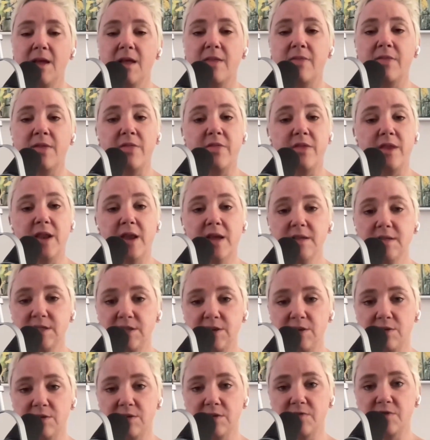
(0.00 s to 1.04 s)
Then the next
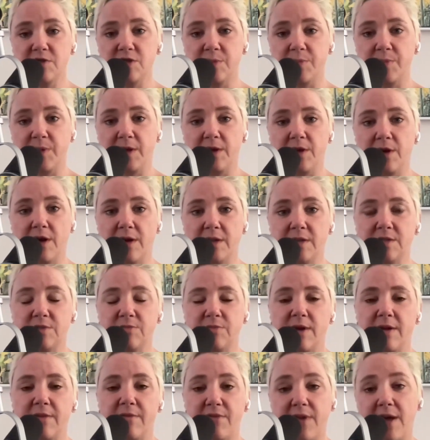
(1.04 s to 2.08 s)
tiers of shipping costs
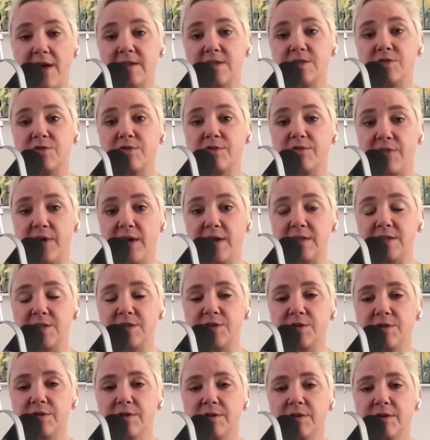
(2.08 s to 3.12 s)
arrive faster and
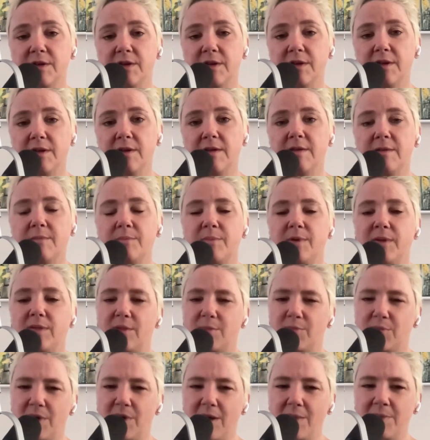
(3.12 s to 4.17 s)
faster. But the
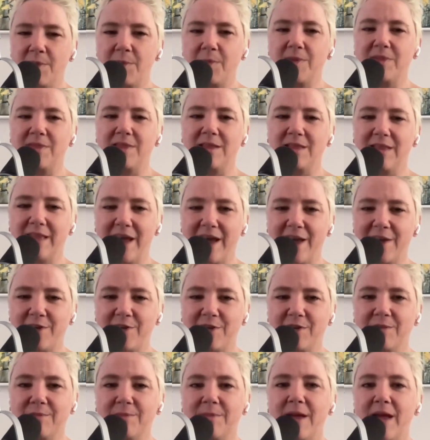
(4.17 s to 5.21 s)
problem with the
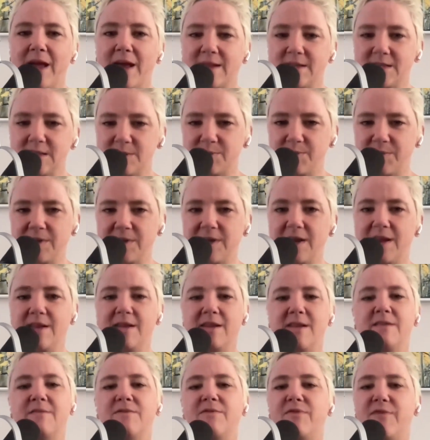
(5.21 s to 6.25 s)
latter,
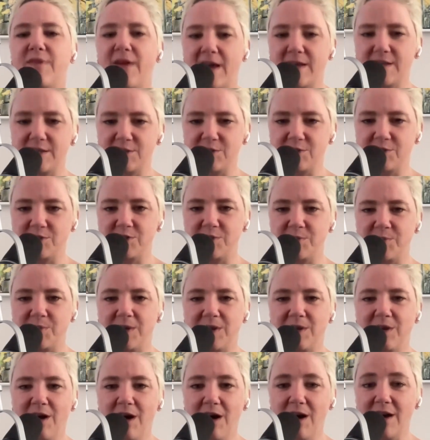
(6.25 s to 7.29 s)
expedited, faster shipping
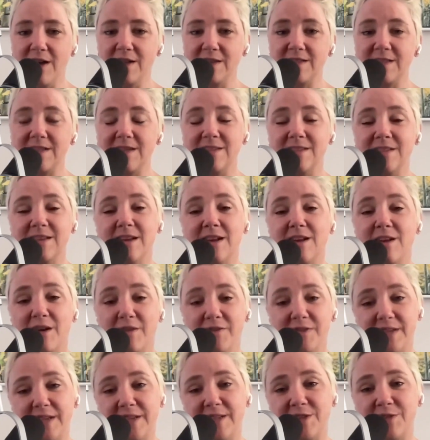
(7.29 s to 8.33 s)
cost is that it
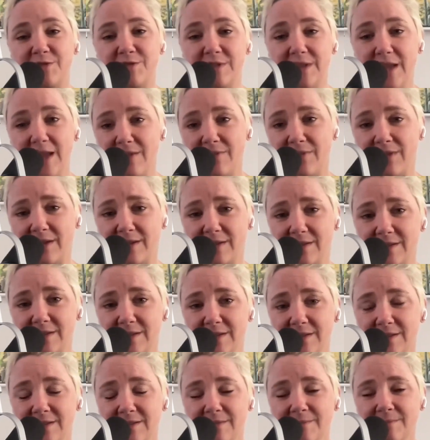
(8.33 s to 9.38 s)
offsets your savings.
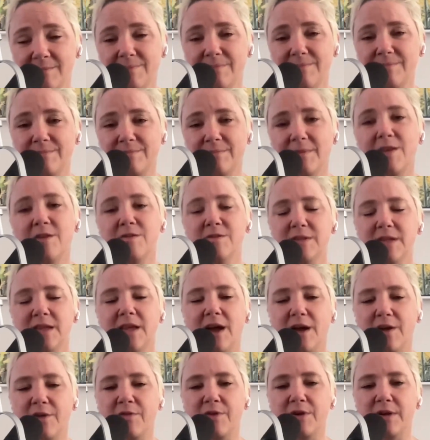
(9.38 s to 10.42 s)
Here's a
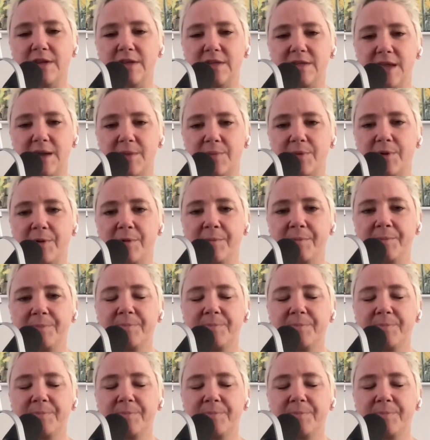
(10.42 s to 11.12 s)
concrete example.